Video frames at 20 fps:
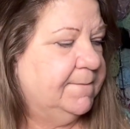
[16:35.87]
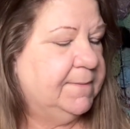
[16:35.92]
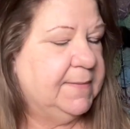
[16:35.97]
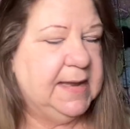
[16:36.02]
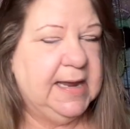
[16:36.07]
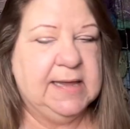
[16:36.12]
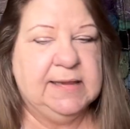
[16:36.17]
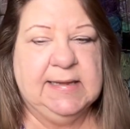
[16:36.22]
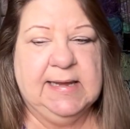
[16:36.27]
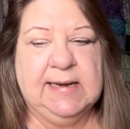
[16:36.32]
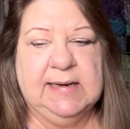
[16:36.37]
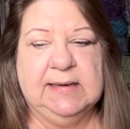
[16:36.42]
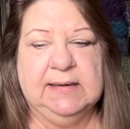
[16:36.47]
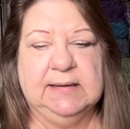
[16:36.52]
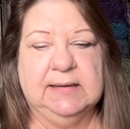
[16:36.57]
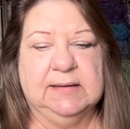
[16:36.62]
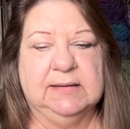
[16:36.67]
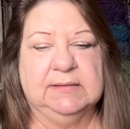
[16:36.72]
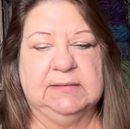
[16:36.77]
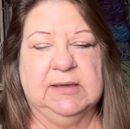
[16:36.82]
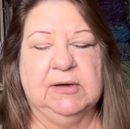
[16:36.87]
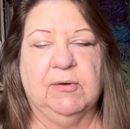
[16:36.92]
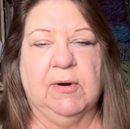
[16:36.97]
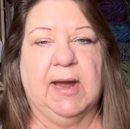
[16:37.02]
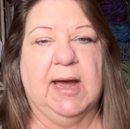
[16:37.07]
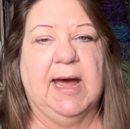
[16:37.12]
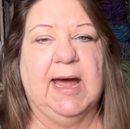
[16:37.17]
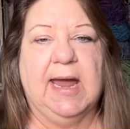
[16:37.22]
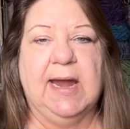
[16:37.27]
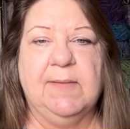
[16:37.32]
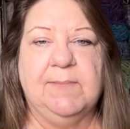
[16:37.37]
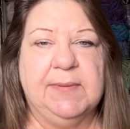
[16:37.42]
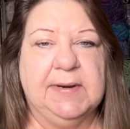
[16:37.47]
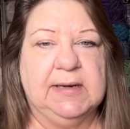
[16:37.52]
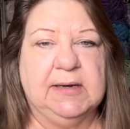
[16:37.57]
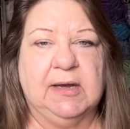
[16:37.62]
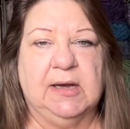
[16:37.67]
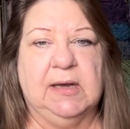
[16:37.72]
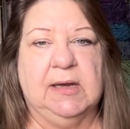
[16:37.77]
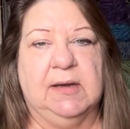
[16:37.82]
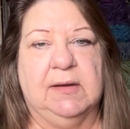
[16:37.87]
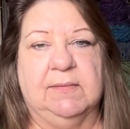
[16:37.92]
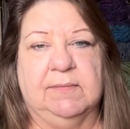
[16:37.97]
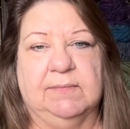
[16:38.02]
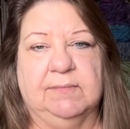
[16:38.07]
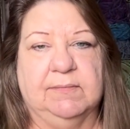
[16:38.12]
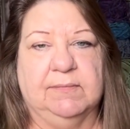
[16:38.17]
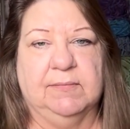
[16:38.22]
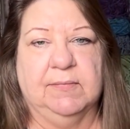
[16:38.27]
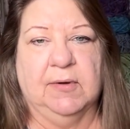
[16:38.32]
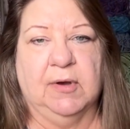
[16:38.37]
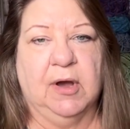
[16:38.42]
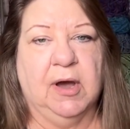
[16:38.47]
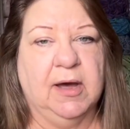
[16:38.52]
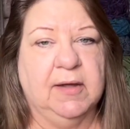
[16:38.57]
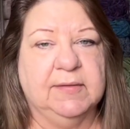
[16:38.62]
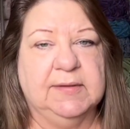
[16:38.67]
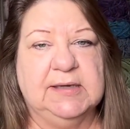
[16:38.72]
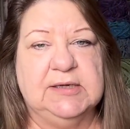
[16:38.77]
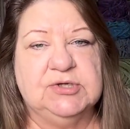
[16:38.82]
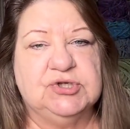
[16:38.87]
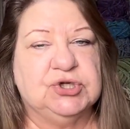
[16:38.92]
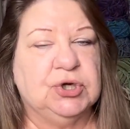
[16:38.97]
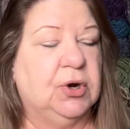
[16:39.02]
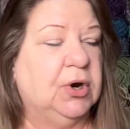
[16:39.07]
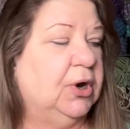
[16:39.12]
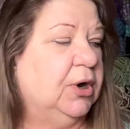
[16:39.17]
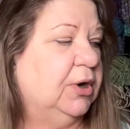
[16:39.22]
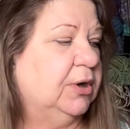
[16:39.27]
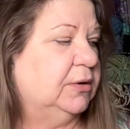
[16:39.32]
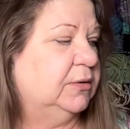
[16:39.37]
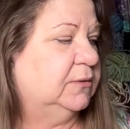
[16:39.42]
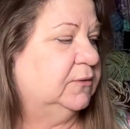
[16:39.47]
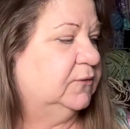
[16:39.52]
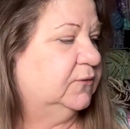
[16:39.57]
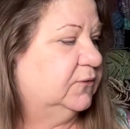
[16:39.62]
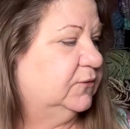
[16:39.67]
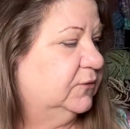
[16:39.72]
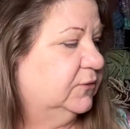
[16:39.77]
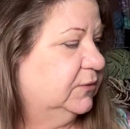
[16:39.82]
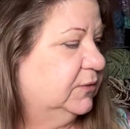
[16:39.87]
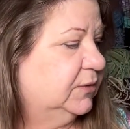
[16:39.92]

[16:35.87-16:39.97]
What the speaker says: and they're hyping up all these yarns